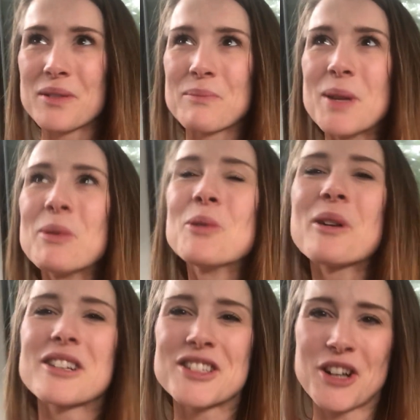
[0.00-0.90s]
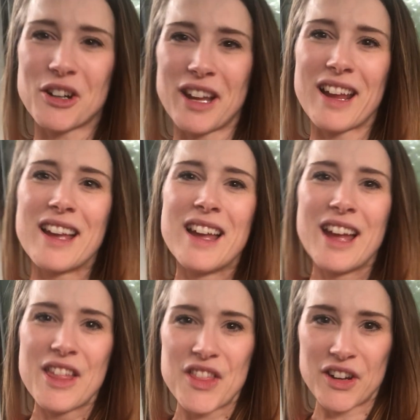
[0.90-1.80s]
people who are starting
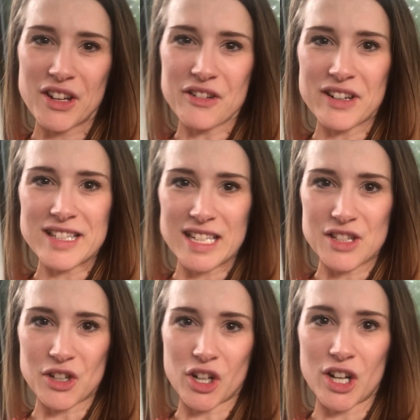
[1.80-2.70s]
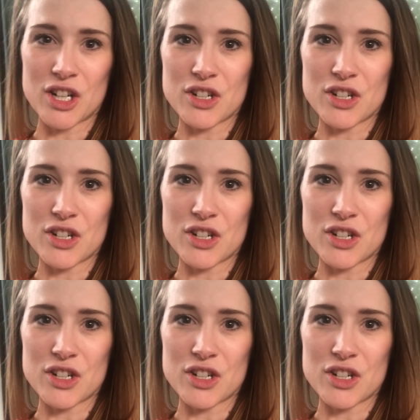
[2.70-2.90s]
their yoga teacher